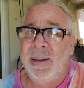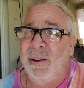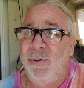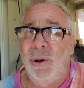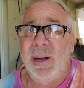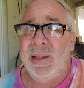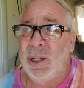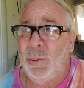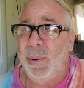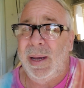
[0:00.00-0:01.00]
If you got the
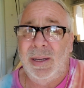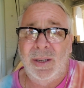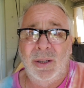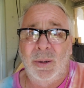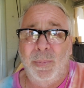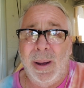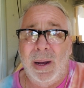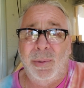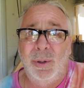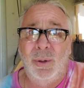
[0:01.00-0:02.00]
space and some
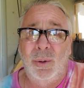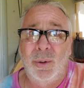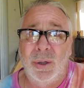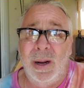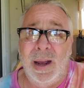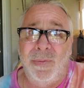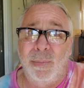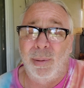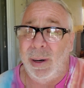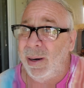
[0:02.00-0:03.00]
power tools and half a
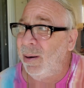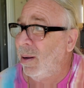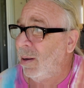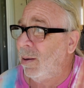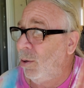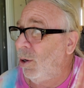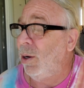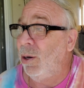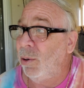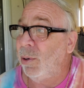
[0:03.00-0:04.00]
brain, you
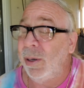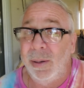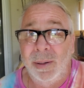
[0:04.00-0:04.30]
can do it.